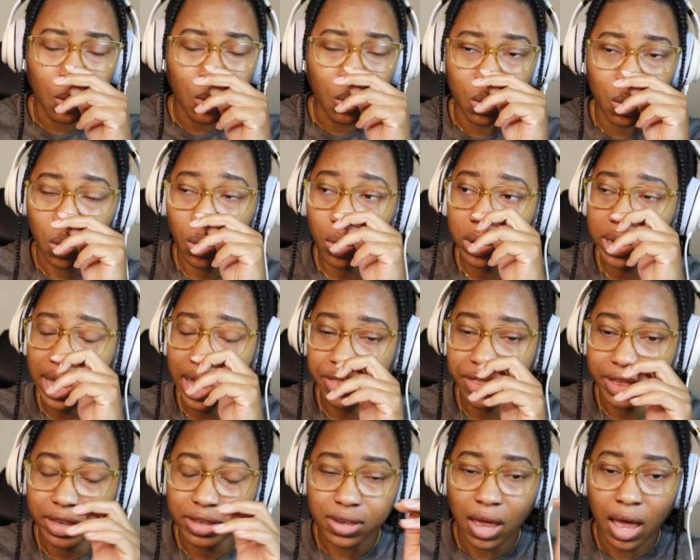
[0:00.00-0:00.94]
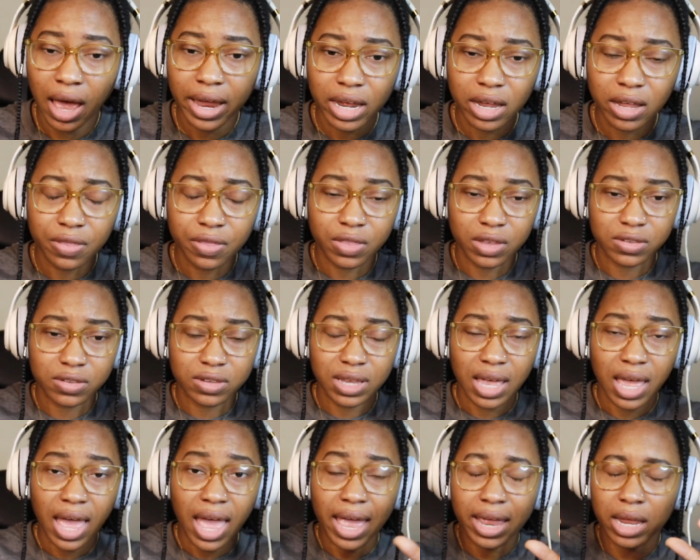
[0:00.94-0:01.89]
cool how they tie in the
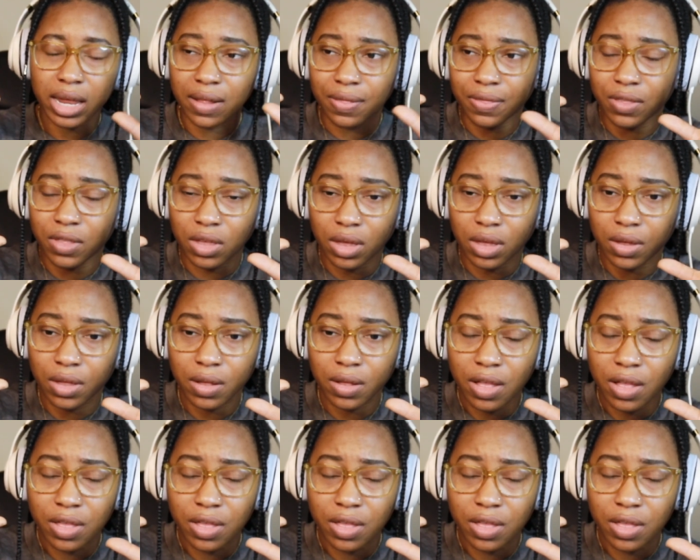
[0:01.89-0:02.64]
tech and the,